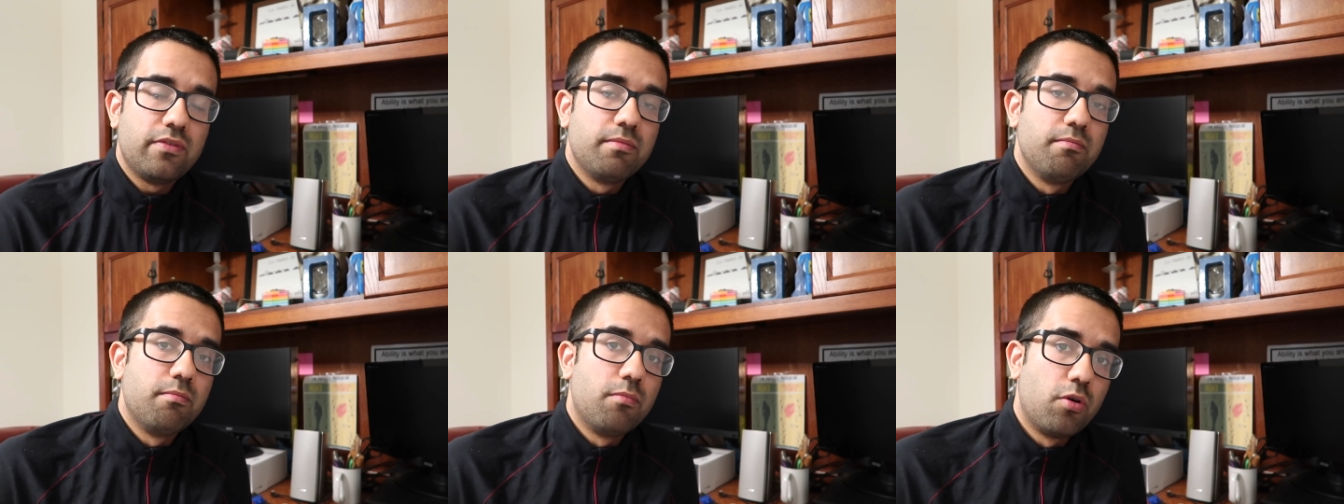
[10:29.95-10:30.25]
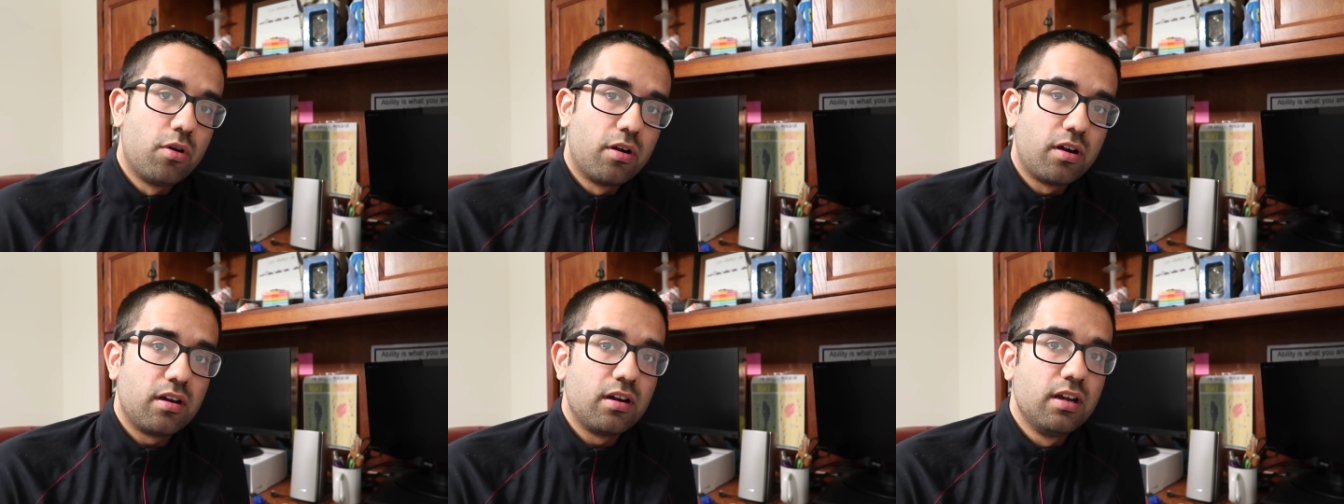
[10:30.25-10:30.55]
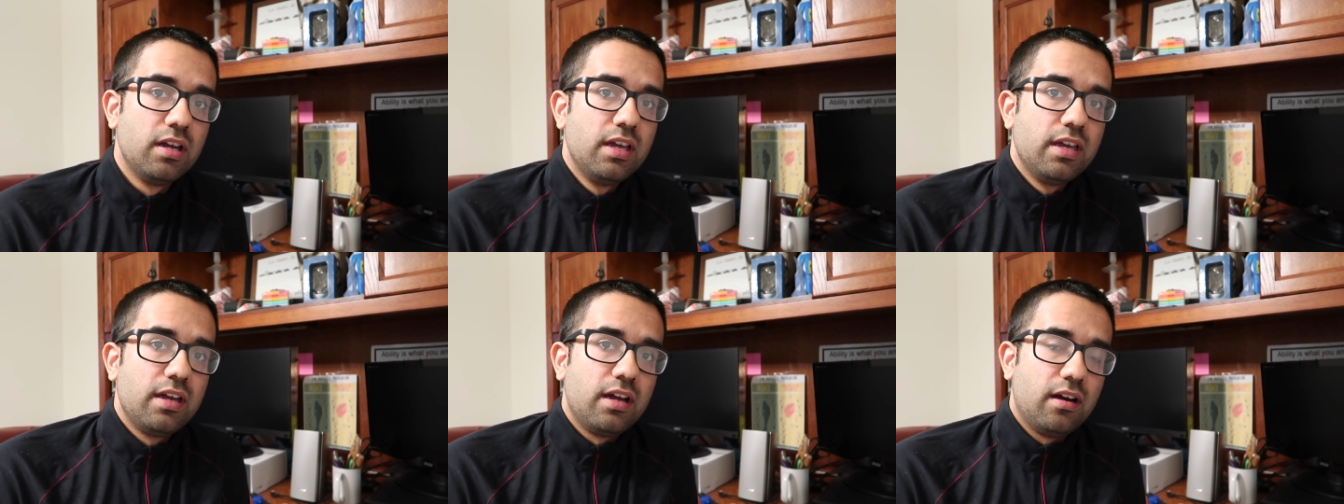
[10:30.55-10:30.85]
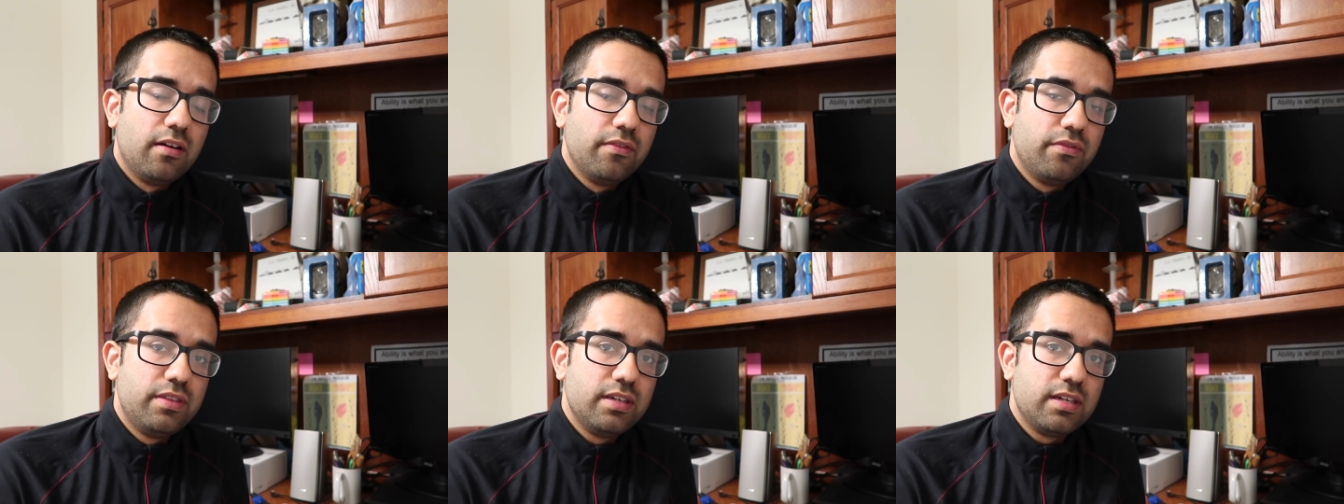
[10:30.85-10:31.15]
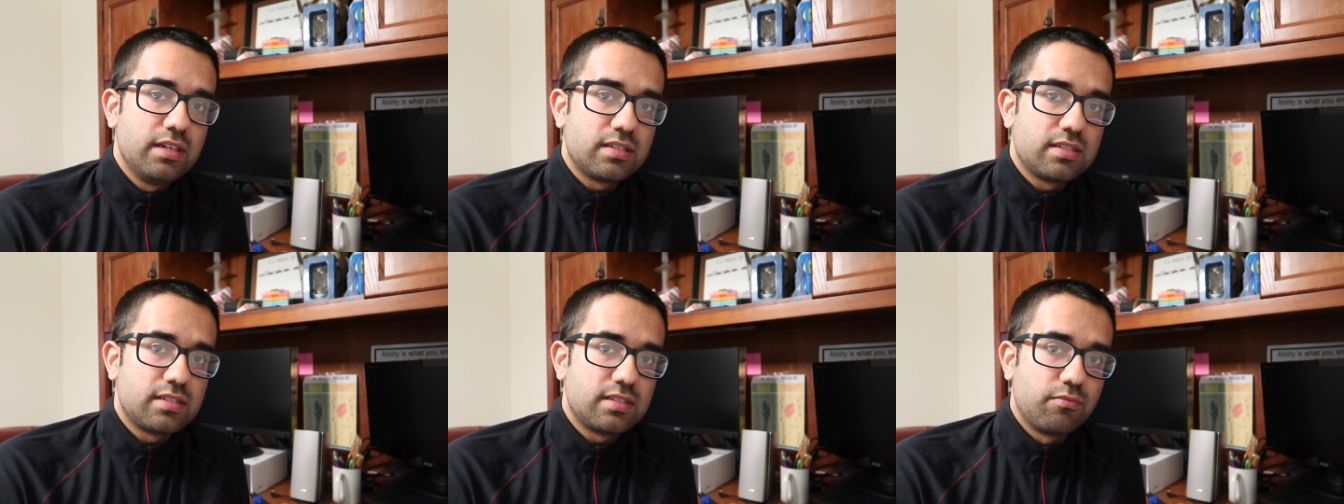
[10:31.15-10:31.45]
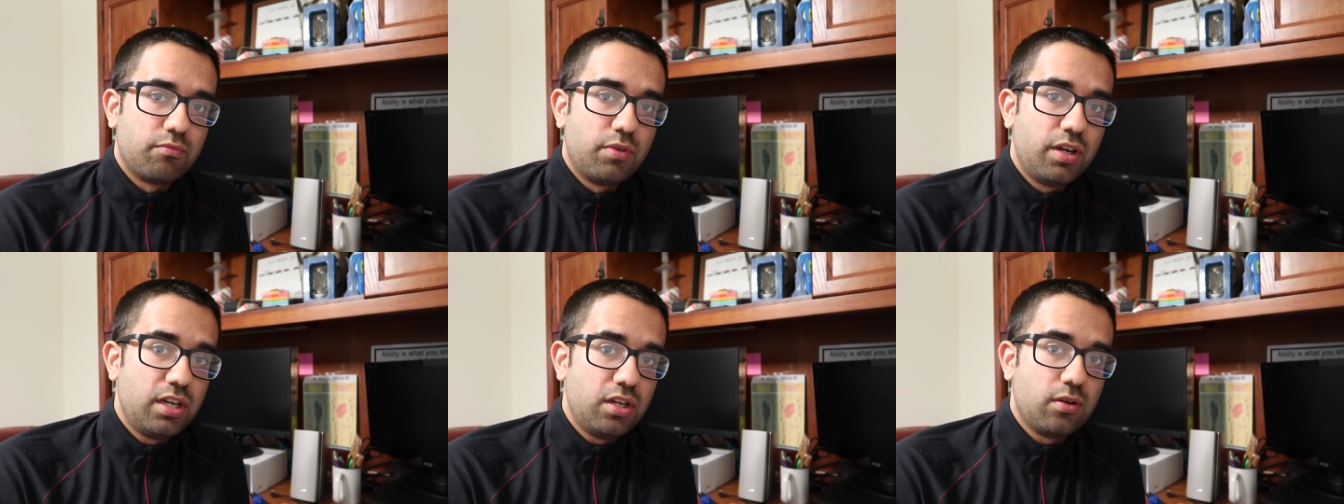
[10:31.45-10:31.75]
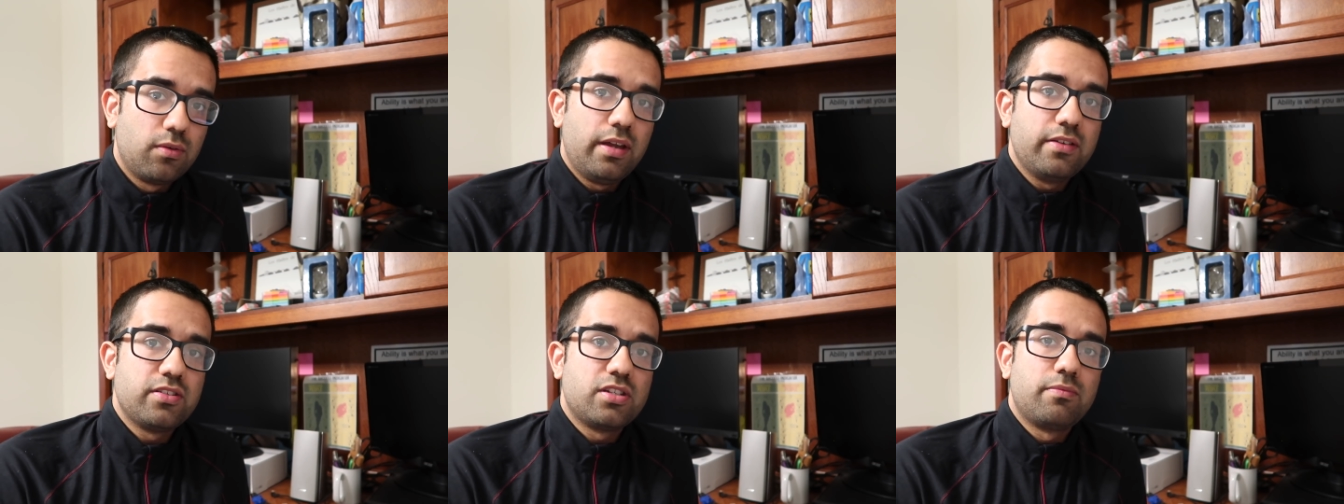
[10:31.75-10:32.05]
and more of this
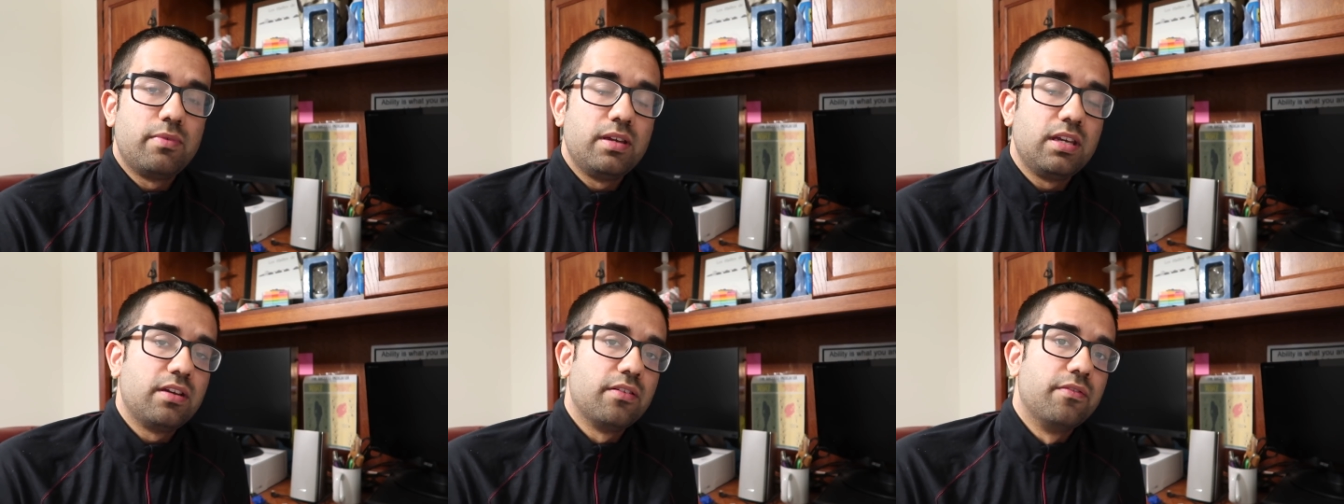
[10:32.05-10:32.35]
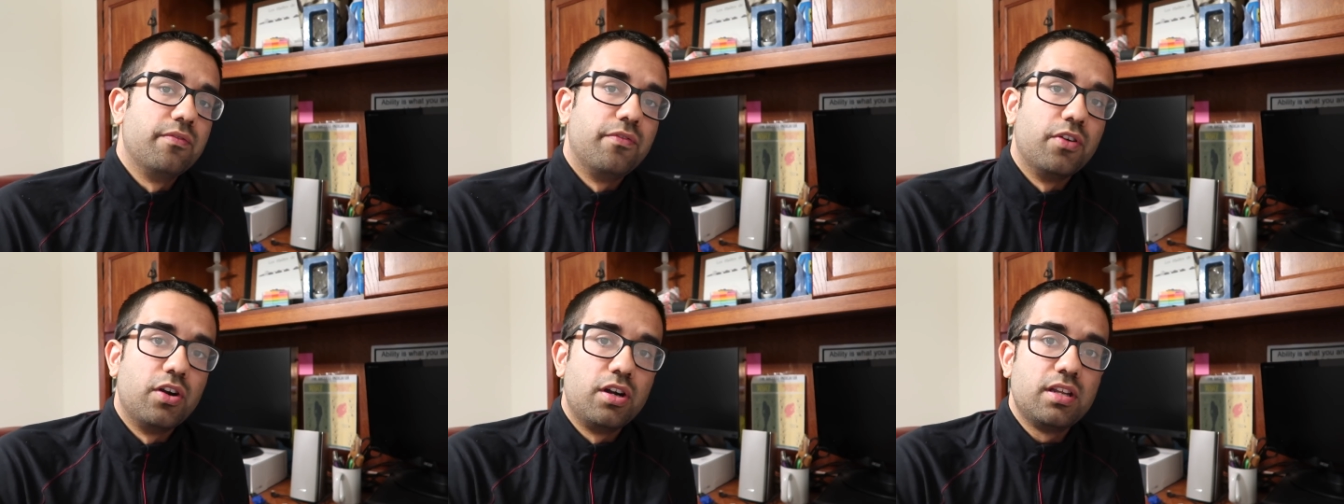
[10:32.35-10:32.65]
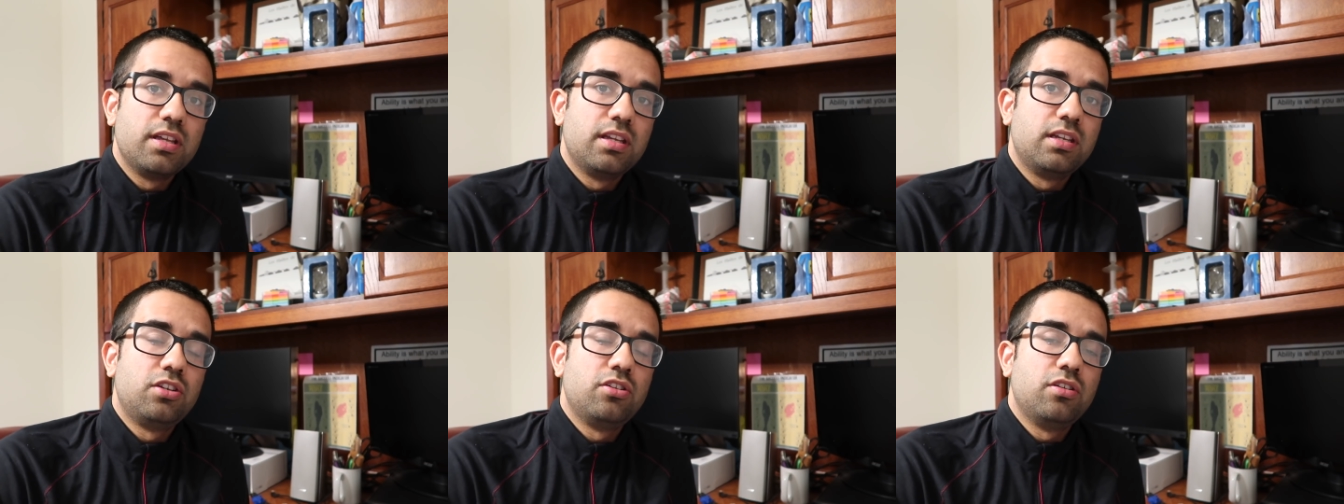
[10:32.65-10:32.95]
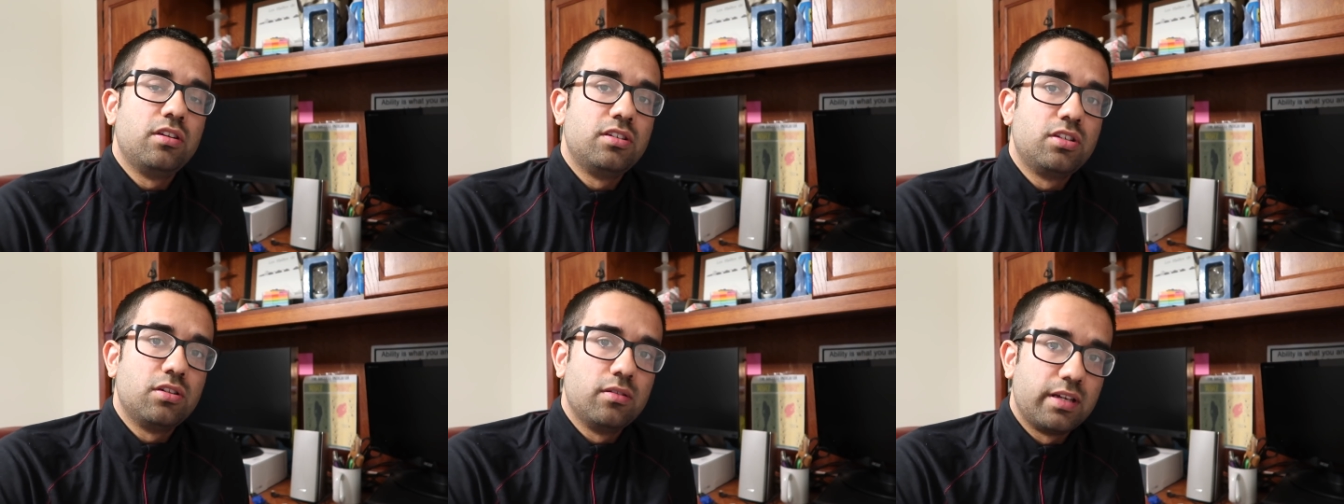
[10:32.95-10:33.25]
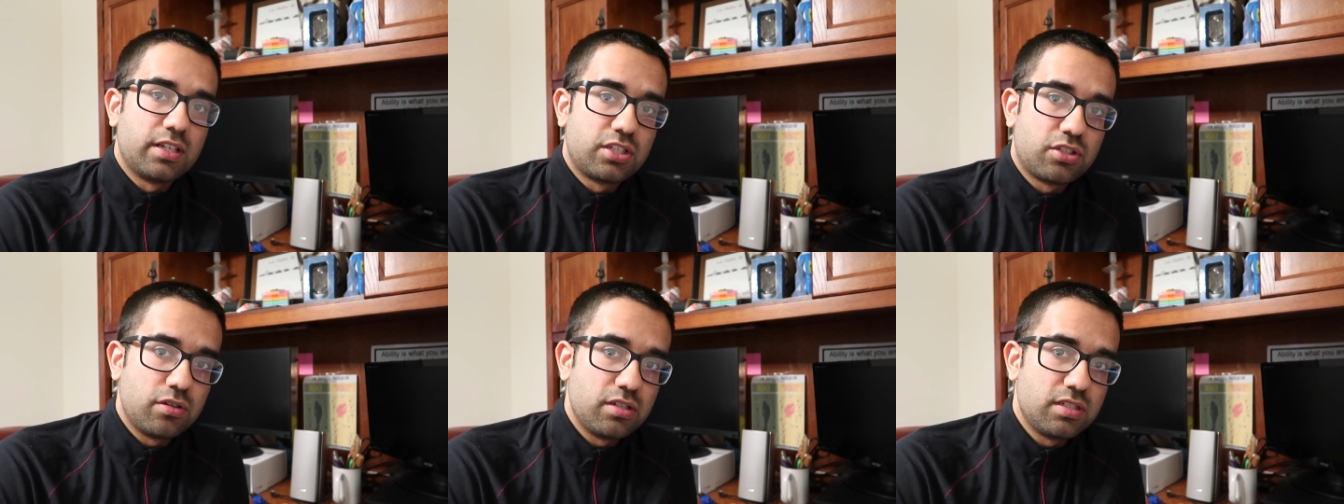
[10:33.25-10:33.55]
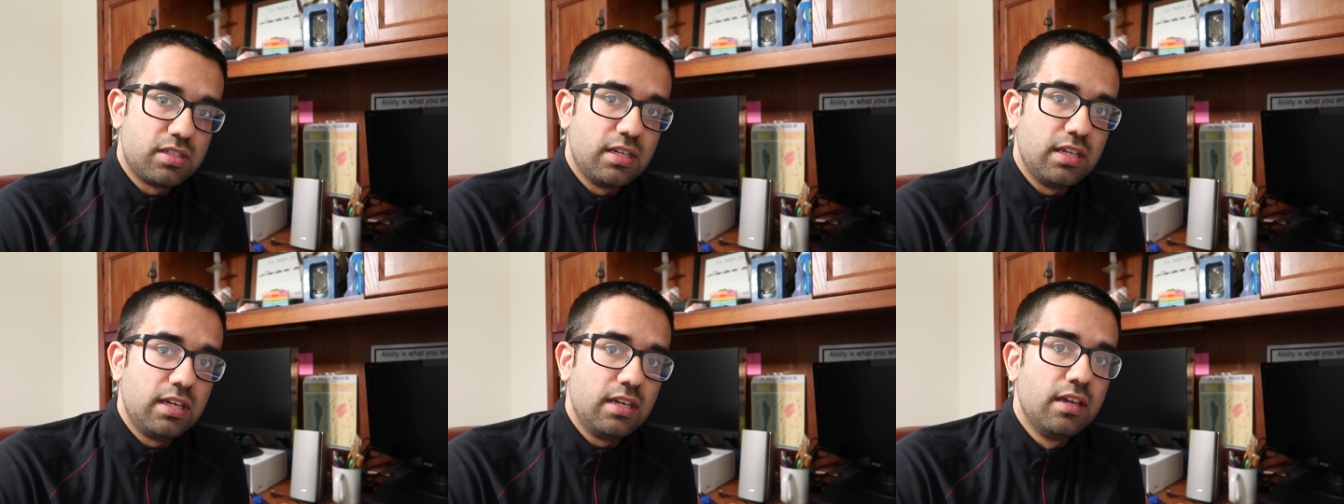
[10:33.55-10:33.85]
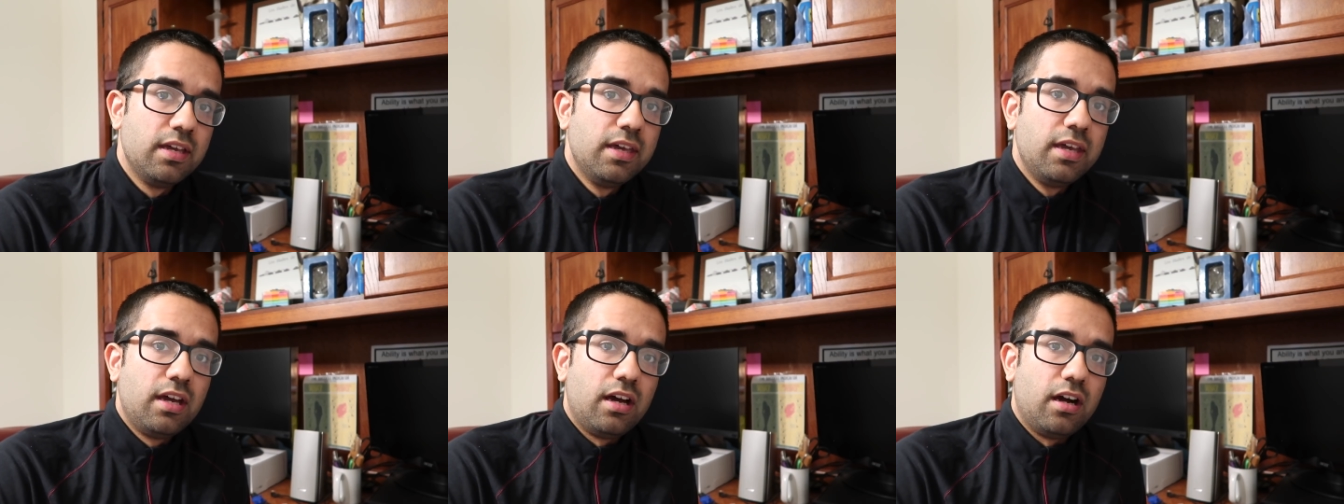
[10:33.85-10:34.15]
radio waves are being converted into, into electricity,